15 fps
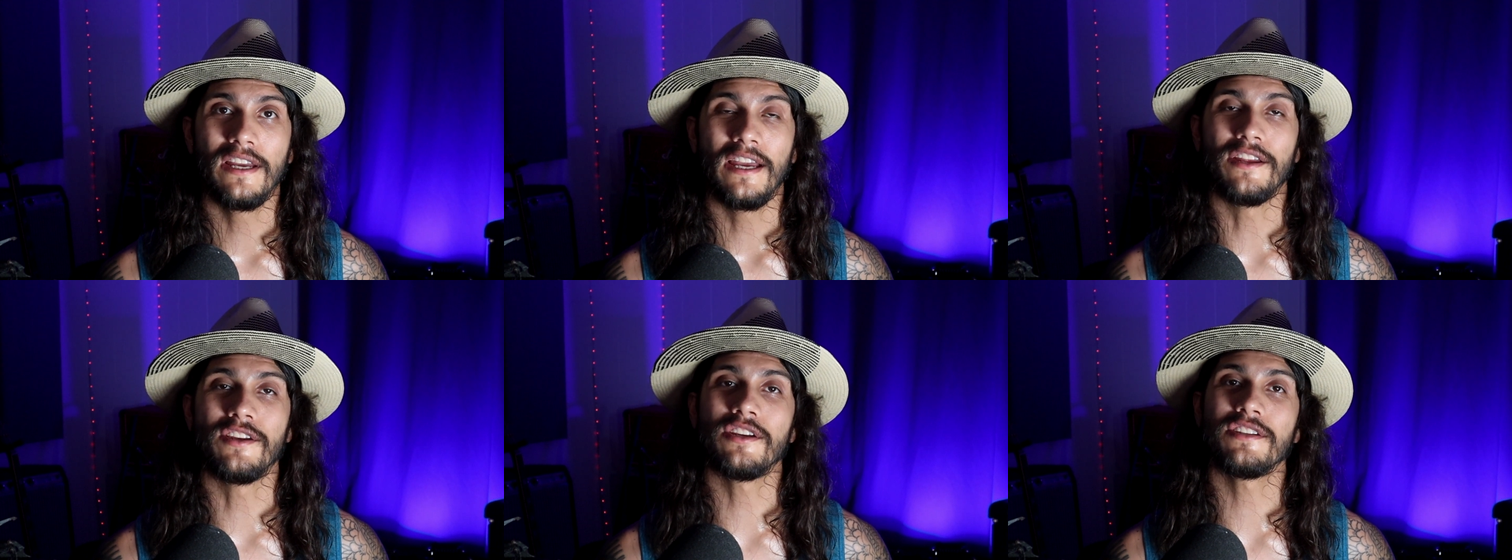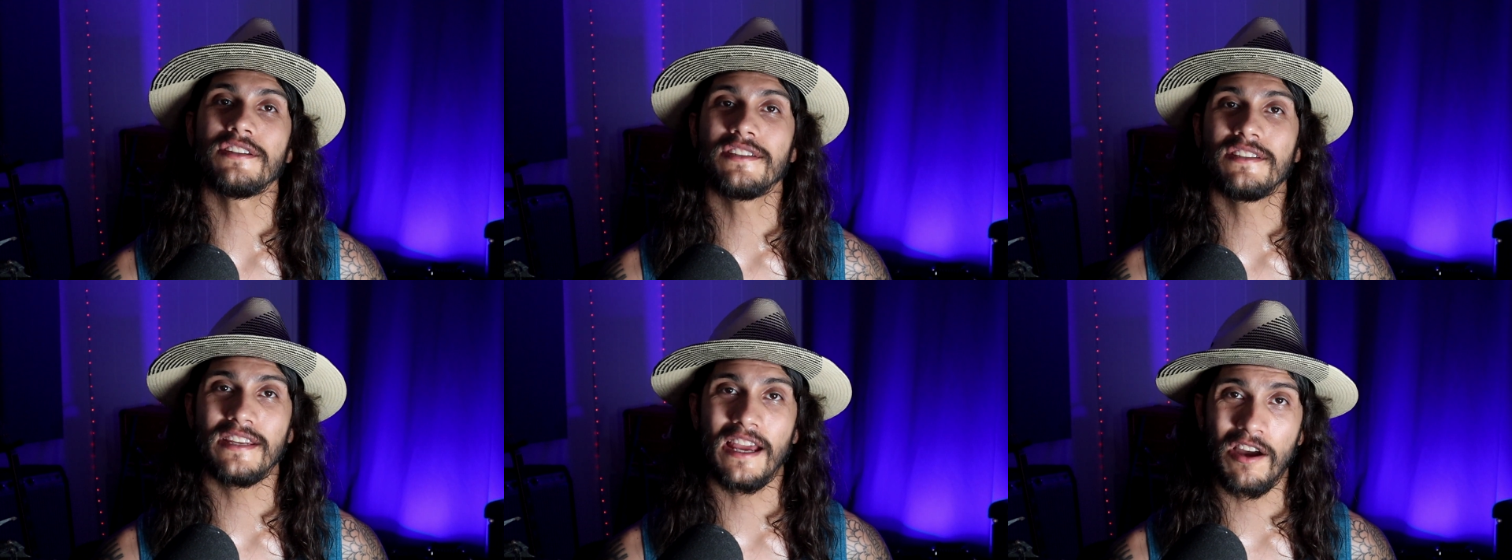It doesn't
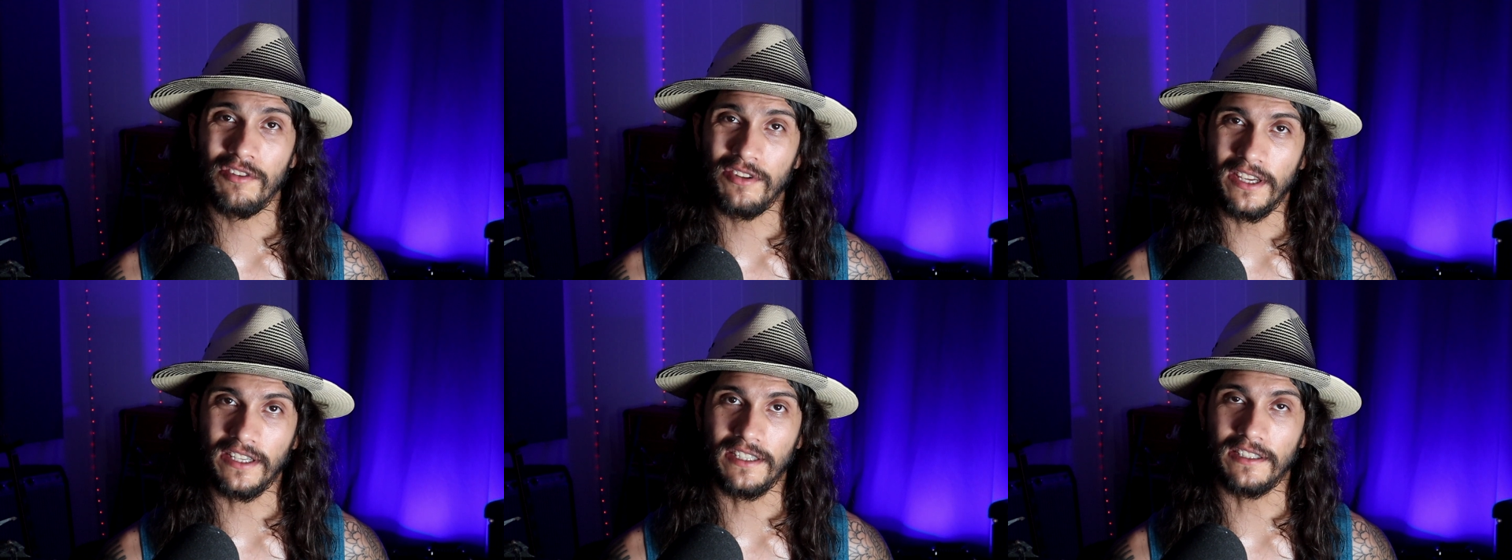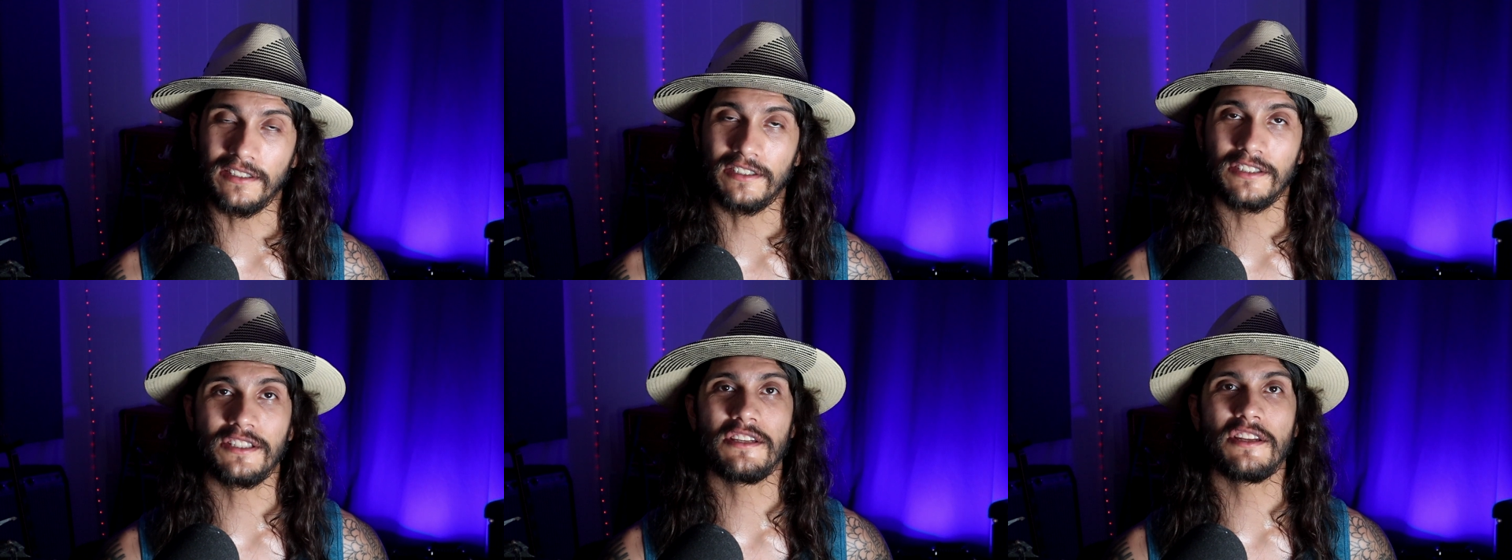sound like it
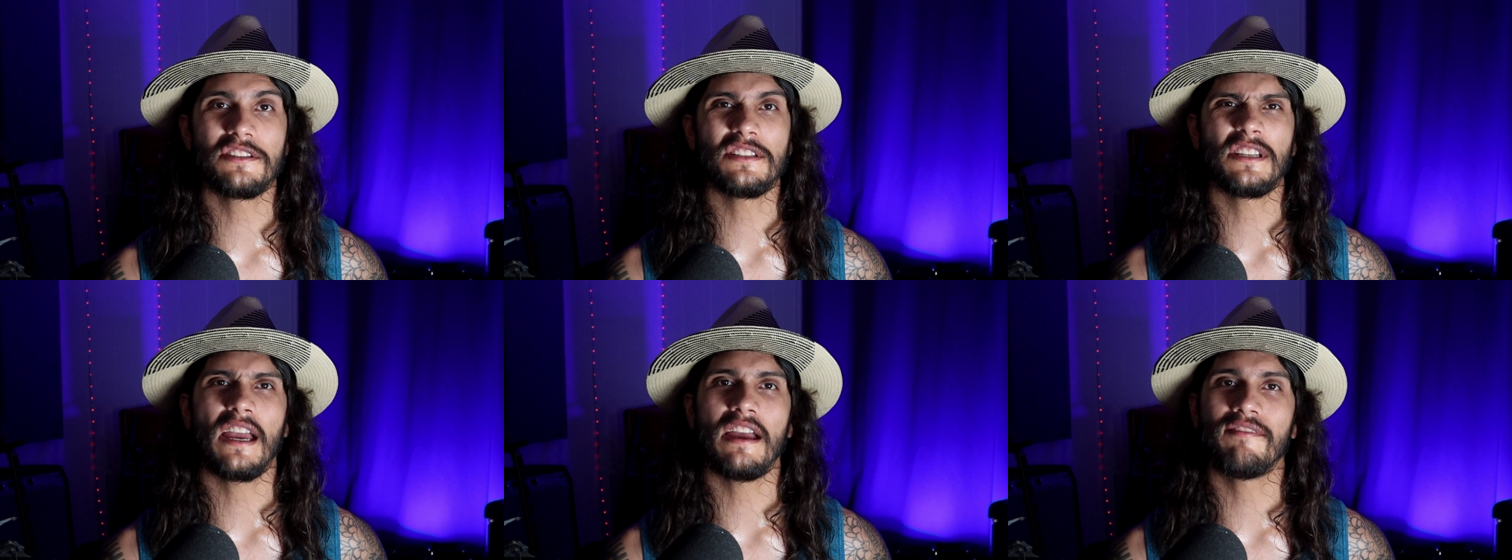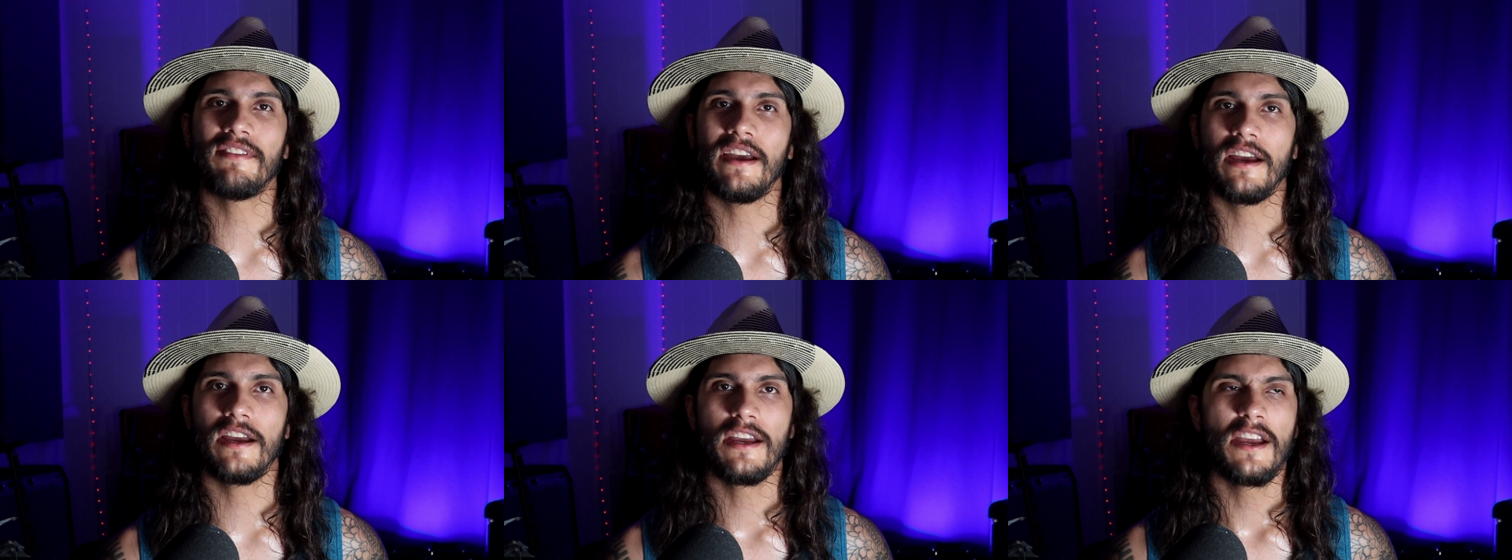because it doesn't have
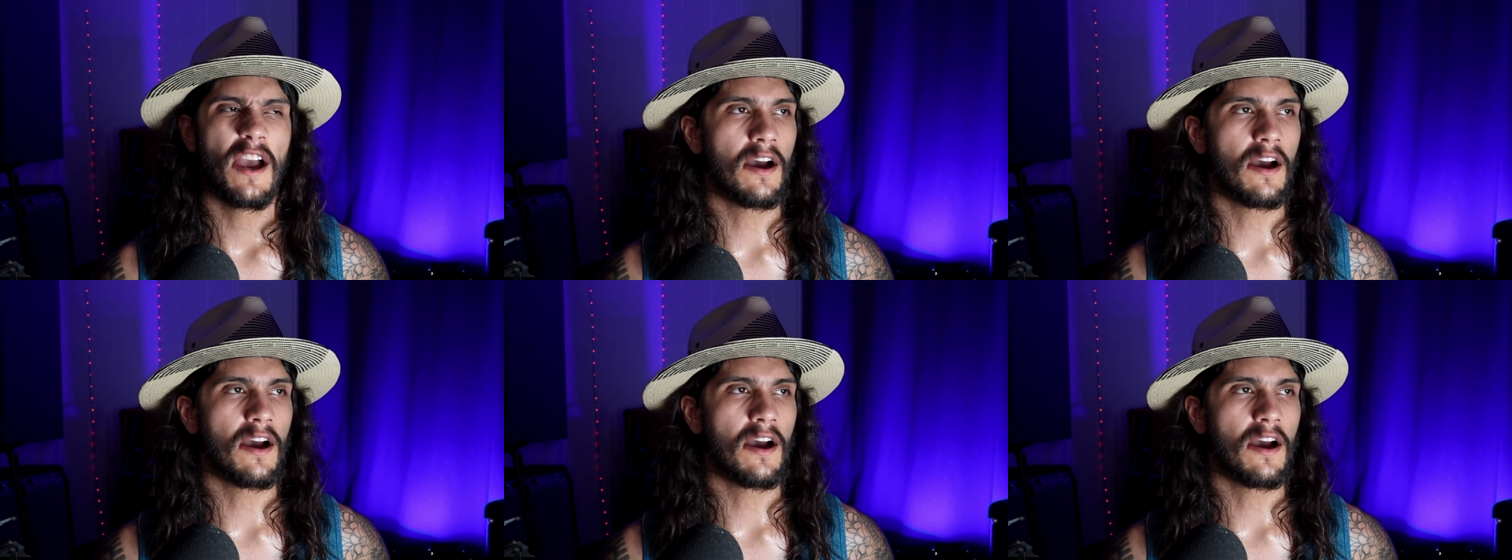that